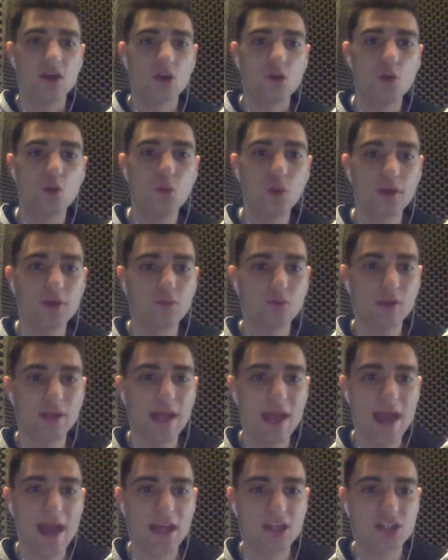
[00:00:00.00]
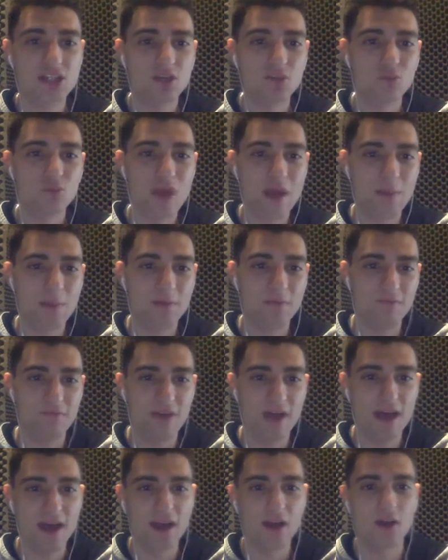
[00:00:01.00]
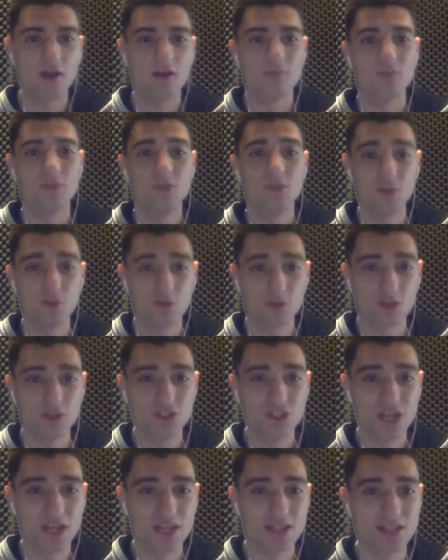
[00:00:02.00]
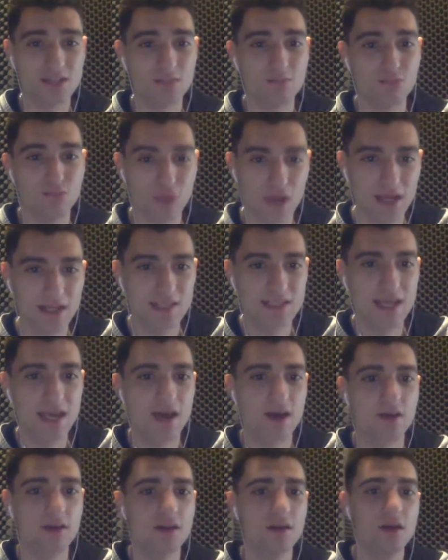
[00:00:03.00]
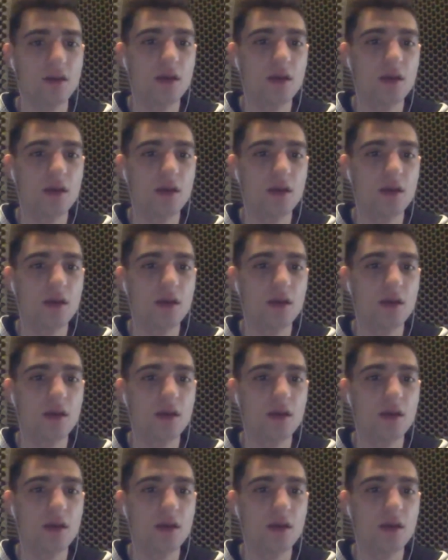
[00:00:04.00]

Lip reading: quick reaction, rapid fire New York Jets breakdown.